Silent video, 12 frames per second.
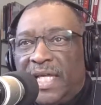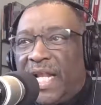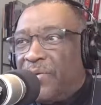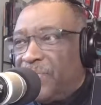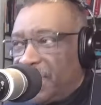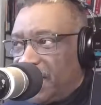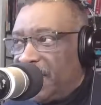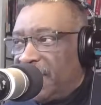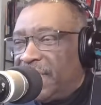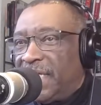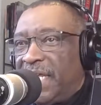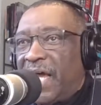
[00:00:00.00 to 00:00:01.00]
And I resent
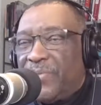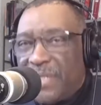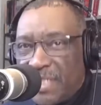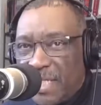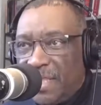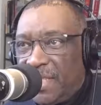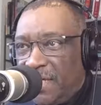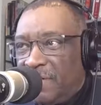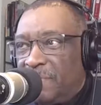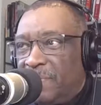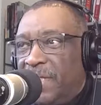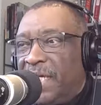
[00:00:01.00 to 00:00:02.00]
it. And I resent
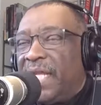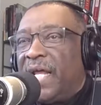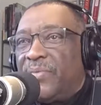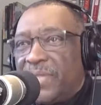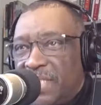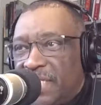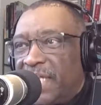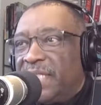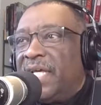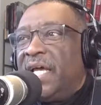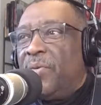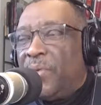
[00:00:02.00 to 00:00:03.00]
them. And I resent
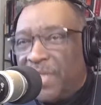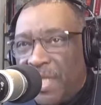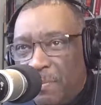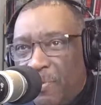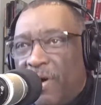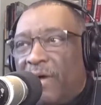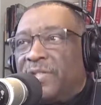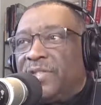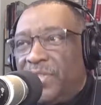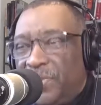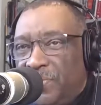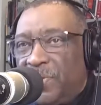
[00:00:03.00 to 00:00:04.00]
what they brought
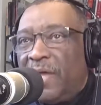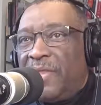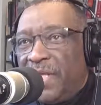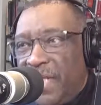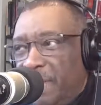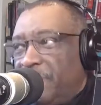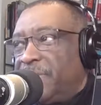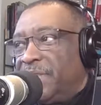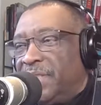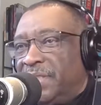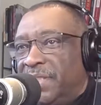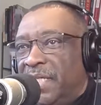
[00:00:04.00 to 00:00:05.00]
to the
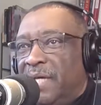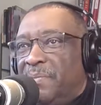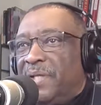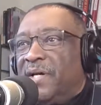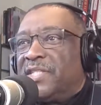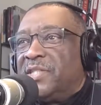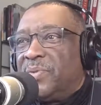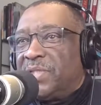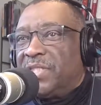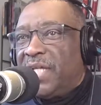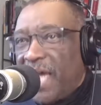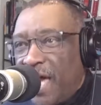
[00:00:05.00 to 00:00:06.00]
neighborhood because it
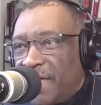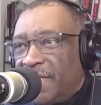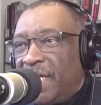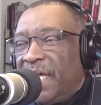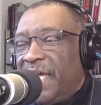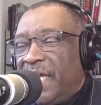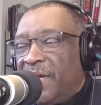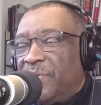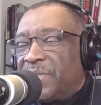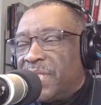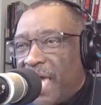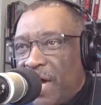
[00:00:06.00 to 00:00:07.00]
was
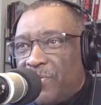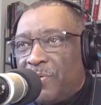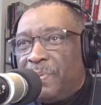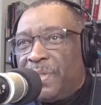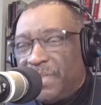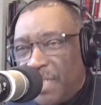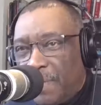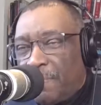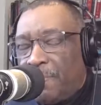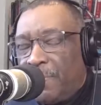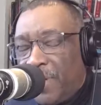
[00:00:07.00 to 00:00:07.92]
counterproductive.